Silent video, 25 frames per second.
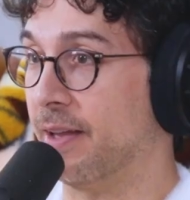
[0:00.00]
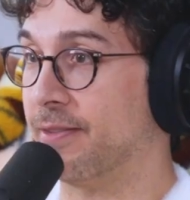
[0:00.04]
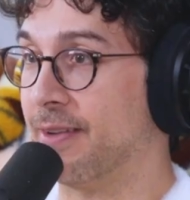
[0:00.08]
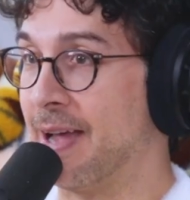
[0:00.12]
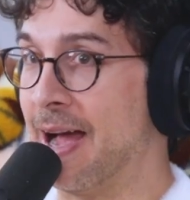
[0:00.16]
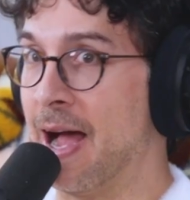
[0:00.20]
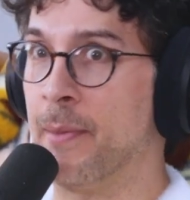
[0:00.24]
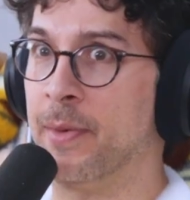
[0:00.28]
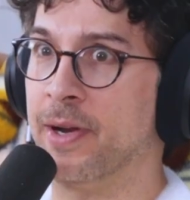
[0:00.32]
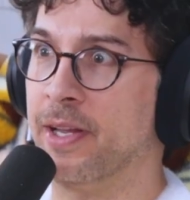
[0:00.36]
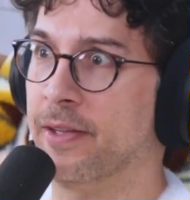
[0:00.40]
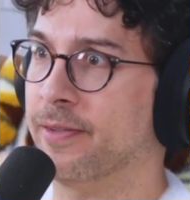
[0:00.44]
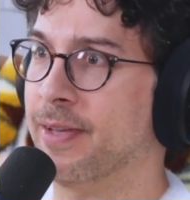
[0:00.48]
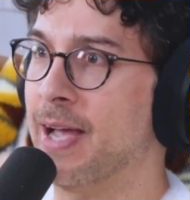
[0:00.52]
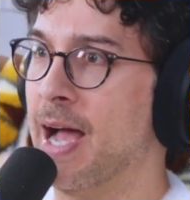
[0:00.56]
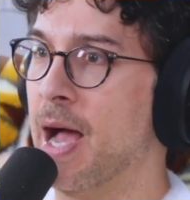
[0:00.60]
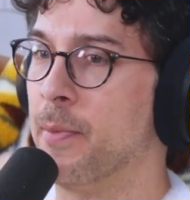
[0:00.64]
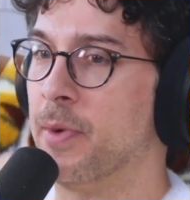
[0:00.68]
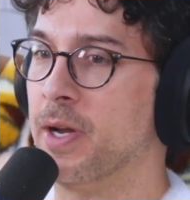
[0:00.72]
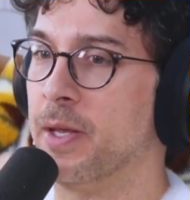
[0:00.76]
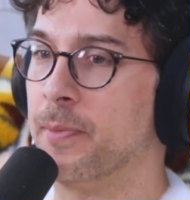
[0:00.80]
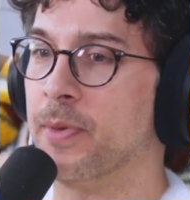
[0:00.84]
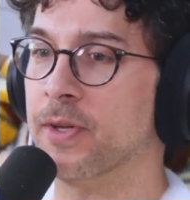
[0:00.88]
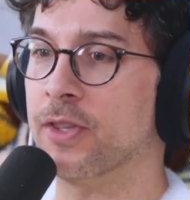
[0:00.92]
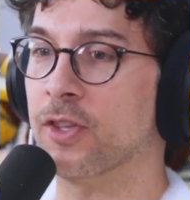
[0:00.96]
it's
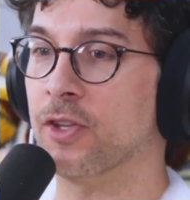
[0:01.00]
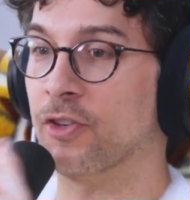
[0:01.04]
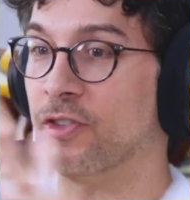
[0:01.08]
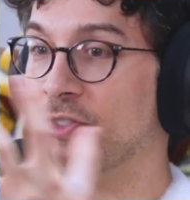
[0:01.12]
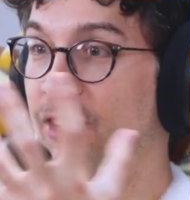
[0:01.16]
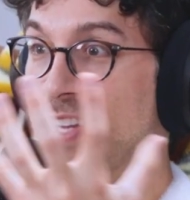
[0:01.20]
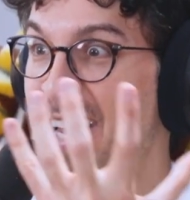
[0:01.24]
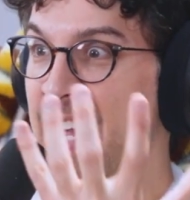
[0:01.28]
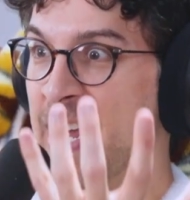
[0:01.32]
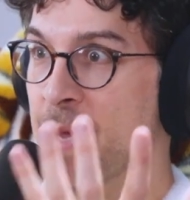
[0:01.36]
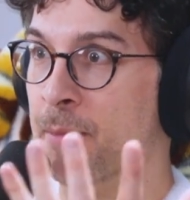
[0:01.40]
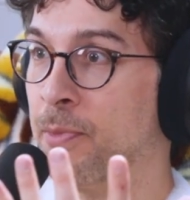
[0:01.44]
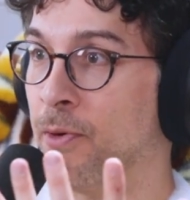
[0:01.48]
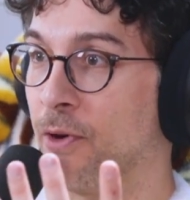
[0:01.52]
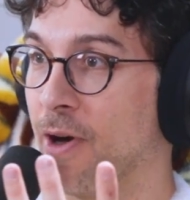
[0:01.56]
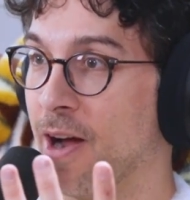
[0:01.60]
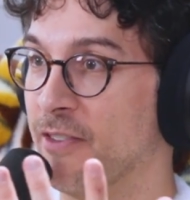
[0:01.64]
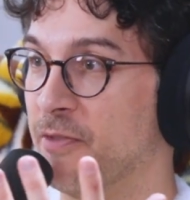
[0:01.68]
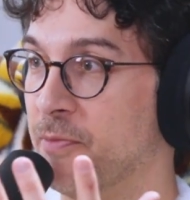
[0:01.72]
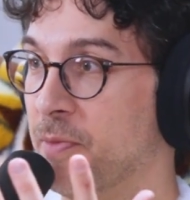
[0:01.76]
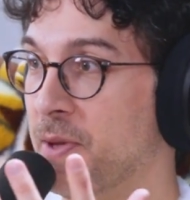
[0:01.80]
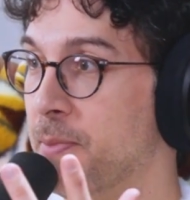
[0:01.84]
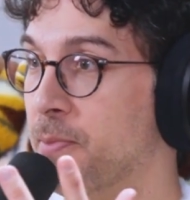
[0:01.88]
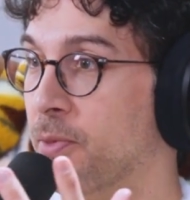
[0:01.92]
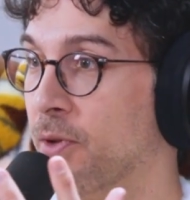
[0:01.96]
comedy, but there's the
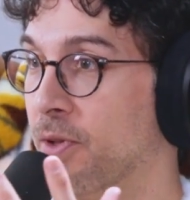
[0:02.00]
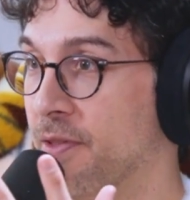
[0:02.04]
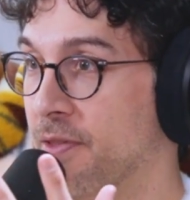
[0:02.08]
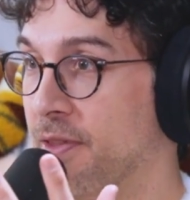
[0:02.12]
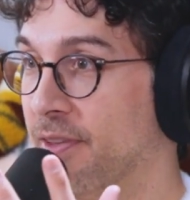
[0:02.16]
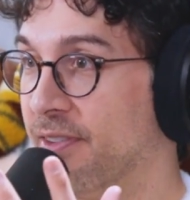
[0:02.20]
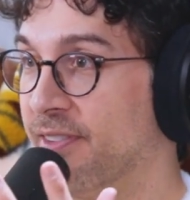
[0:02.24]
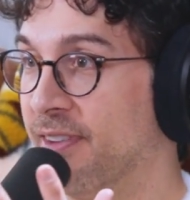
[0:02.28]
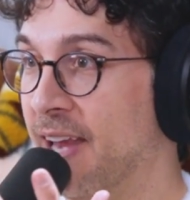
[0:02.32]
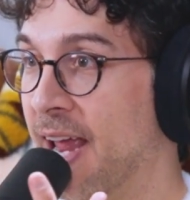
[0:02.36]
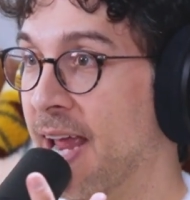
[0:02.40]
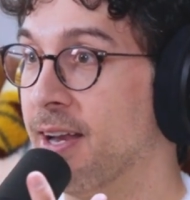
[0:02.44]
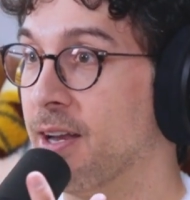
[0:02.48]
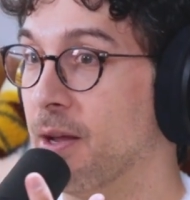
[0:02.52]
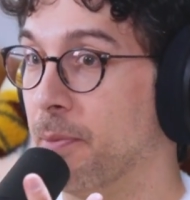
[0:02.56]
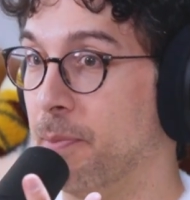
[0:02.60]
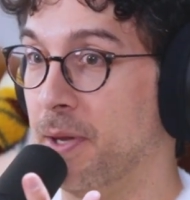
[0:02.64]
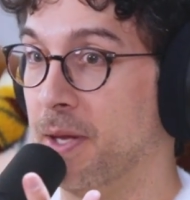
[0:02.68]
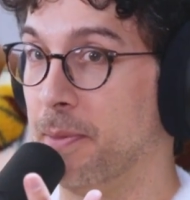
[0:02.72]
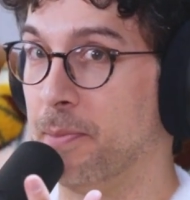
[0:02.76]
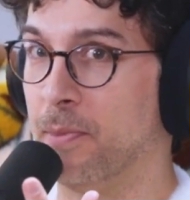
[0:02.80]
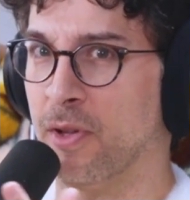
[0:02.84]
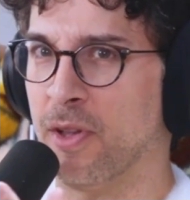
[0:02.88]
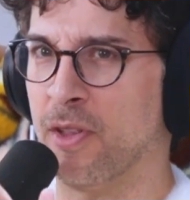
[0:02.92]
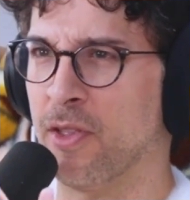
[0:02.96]
improv people and the stand up
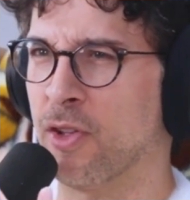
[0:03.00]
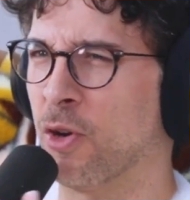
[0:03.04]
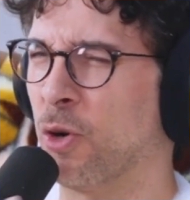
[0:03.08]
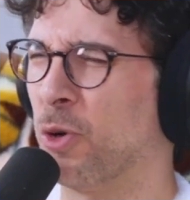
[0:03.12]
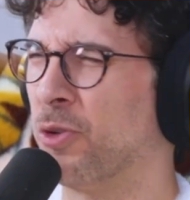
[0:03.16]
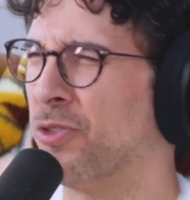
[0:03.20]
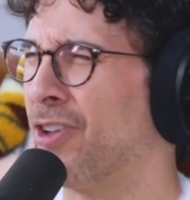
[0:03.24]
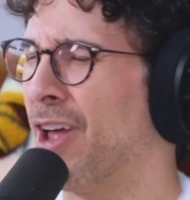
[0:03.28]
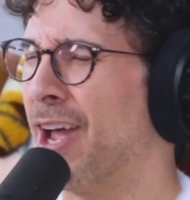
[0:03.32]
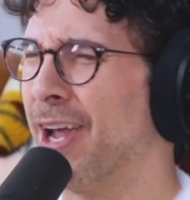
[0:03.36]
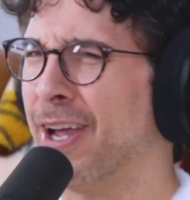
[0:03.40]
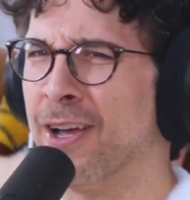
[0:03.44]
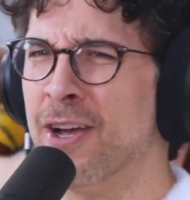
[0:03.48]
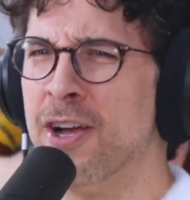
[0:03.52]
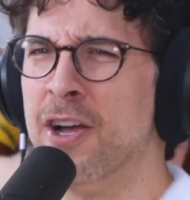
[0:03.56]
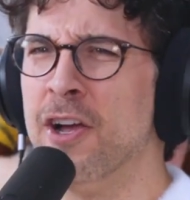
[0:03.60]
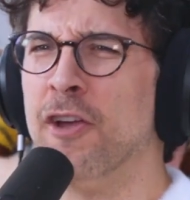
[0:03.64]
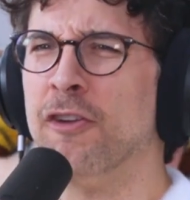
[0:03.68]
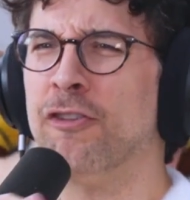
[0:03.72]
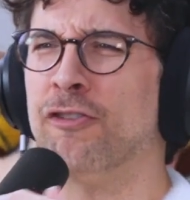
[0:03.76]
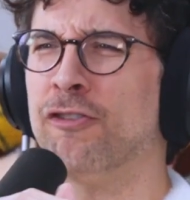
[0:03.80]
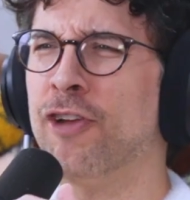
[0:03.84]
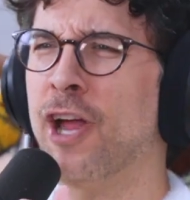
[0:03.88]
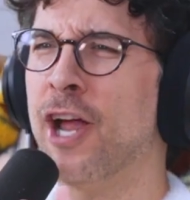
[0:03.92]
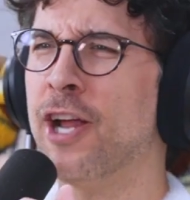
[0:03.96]
people. And they're always like,
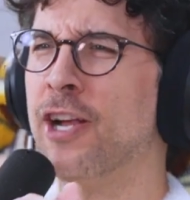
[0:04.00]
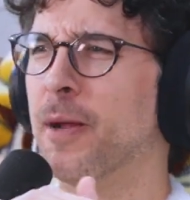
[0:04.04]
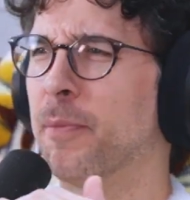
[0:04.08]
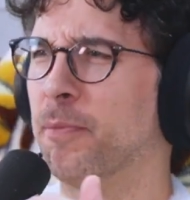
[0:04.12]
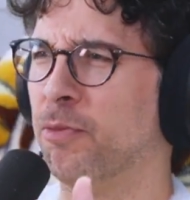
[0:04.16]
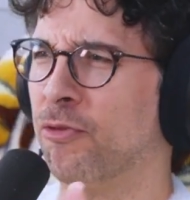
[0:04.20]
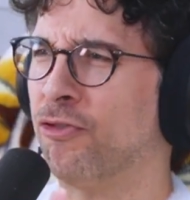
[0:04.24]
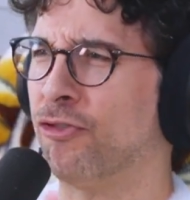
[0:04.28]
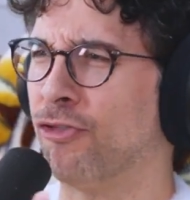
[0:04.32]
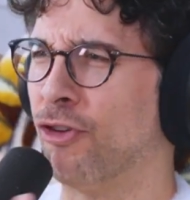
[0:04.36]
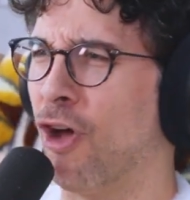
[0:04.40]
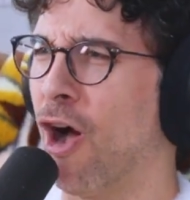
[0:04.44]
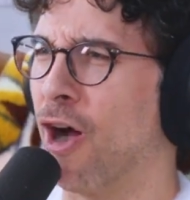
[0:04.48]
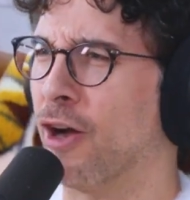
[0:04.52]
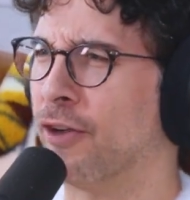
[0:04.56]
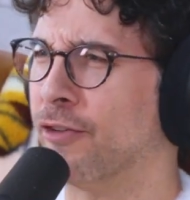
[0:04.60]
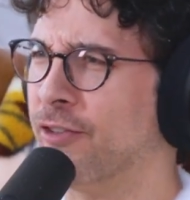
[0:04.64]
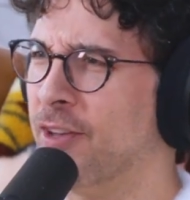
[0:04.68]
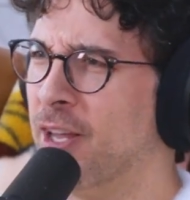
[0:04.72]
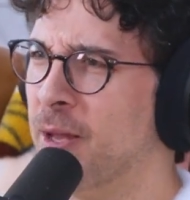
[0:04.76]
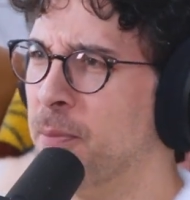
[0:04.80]
stand up sucks,